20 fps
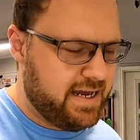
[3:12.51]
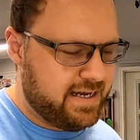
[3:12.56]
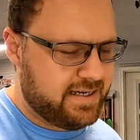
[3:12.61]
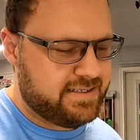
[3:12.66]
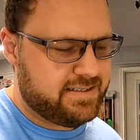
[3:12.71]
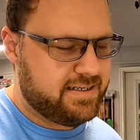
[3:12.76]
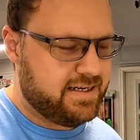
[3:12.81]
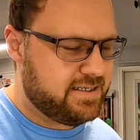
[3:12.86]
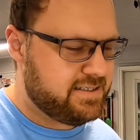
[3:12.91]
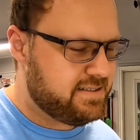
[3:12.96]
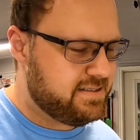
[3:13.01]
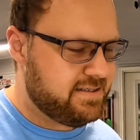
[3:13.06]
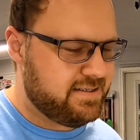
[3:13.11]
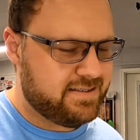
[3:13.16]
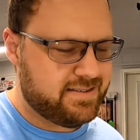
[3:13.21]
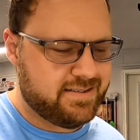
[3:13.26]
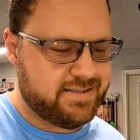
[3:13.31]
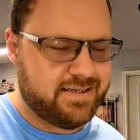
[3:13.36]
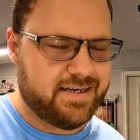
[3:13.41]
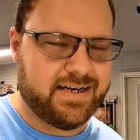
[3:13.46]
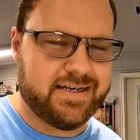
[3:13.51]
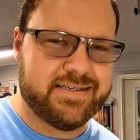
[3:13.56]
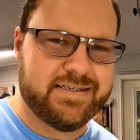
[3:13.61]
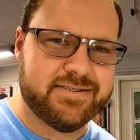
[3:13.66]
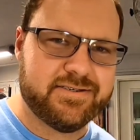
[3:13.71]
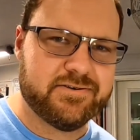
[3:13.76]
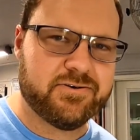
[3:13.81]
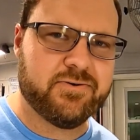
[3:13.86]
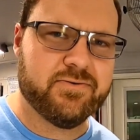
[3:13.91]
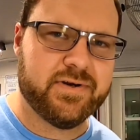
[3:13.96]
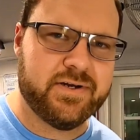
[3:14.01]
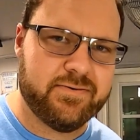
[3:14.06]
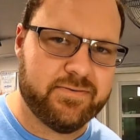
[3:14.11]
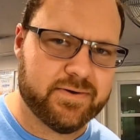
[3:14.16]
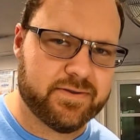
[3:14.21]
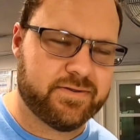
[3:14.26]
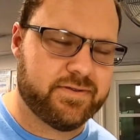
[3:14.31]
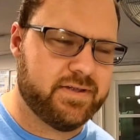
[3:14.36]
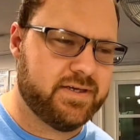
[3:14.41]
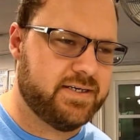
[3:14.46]
X next to this and said I disagree
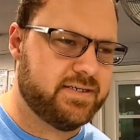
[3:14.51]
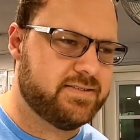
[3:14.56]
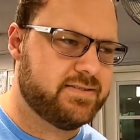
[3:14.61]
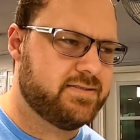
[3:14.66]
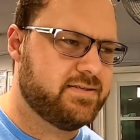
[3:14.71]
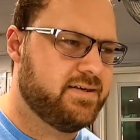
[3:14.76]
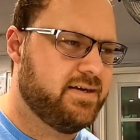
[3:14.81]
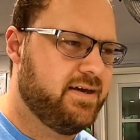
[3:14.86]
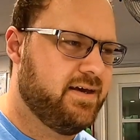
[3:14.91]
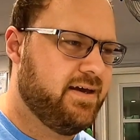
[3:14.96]
with this.